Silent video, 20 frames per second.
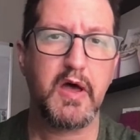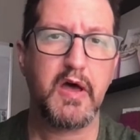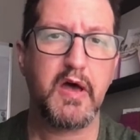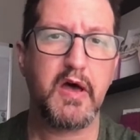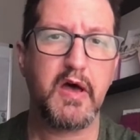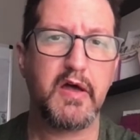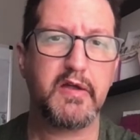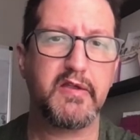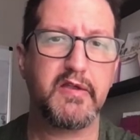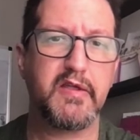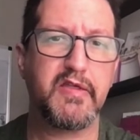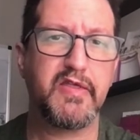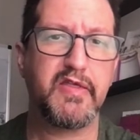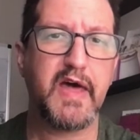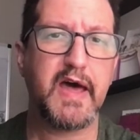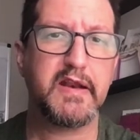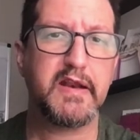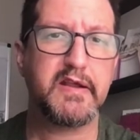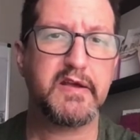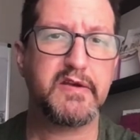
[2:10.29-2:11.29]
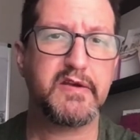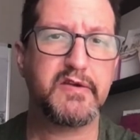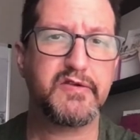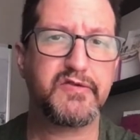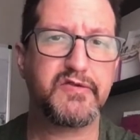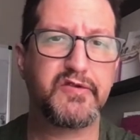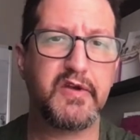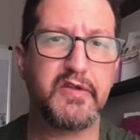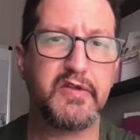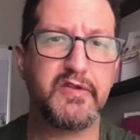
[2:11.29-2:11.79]
and that
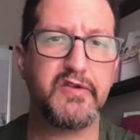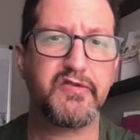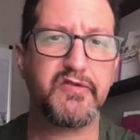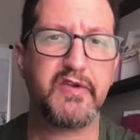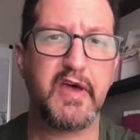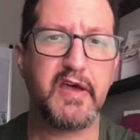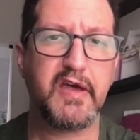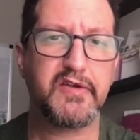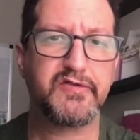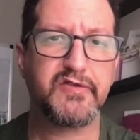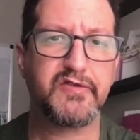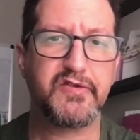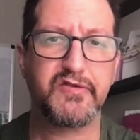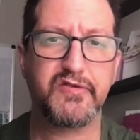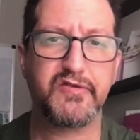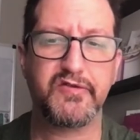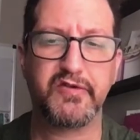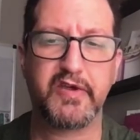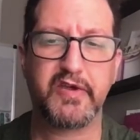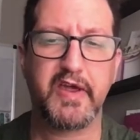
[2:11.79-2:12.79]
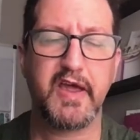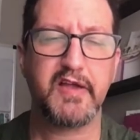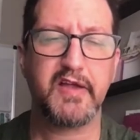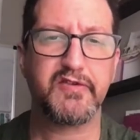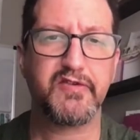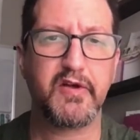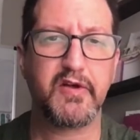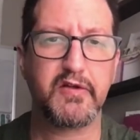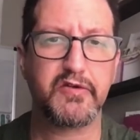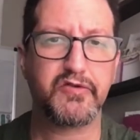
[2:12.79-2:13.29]
is, in this case, this is a
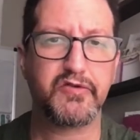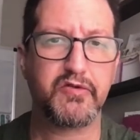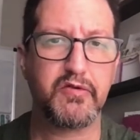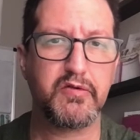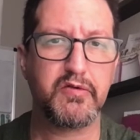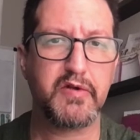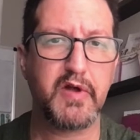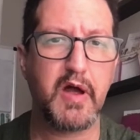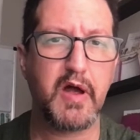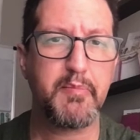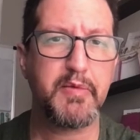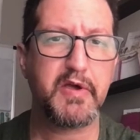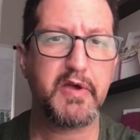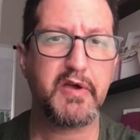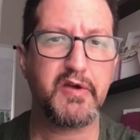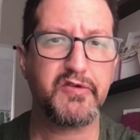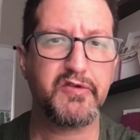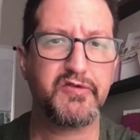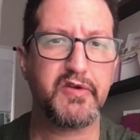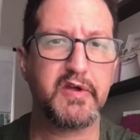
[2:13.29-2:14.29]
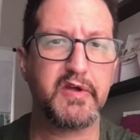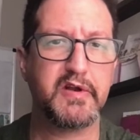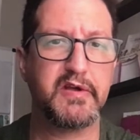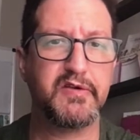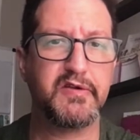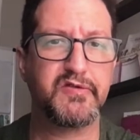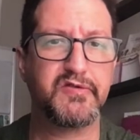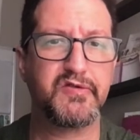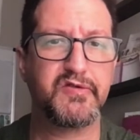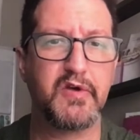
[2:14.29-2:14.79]
cancellous screw, not because it
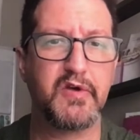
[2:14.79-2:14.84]
is